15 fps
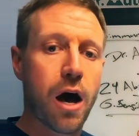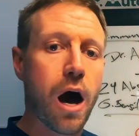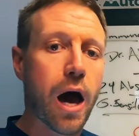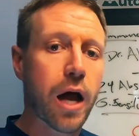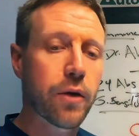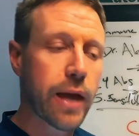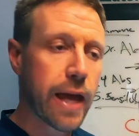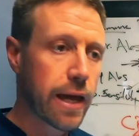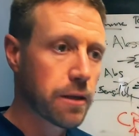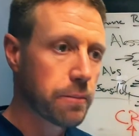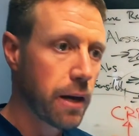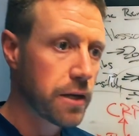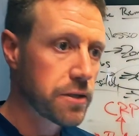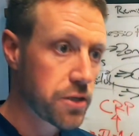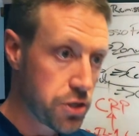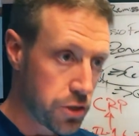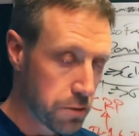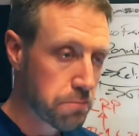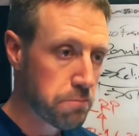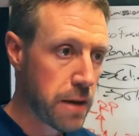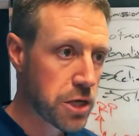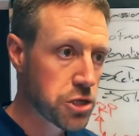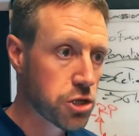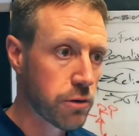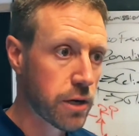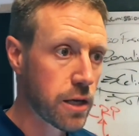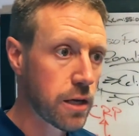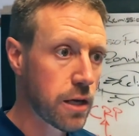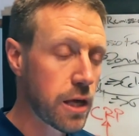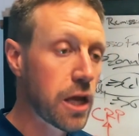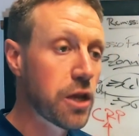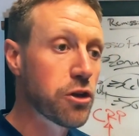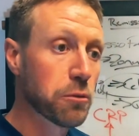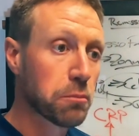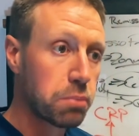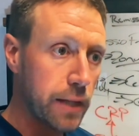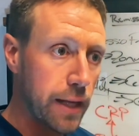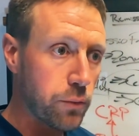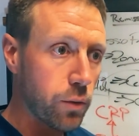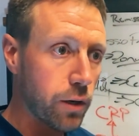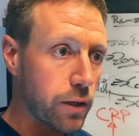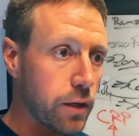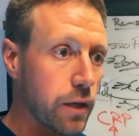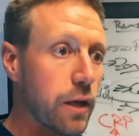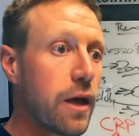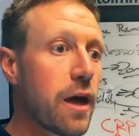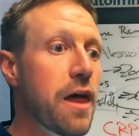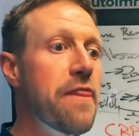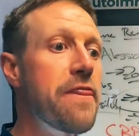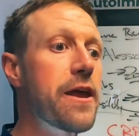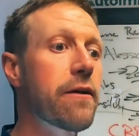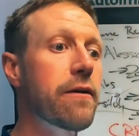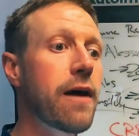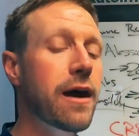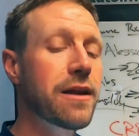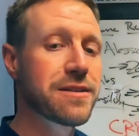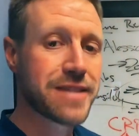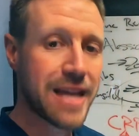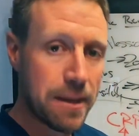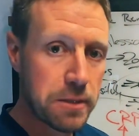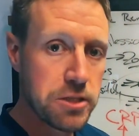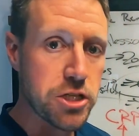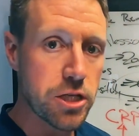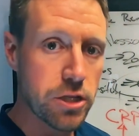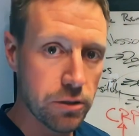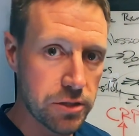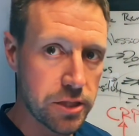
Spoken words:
autoantibodies that you're measuring in your blood work, they're not damaging your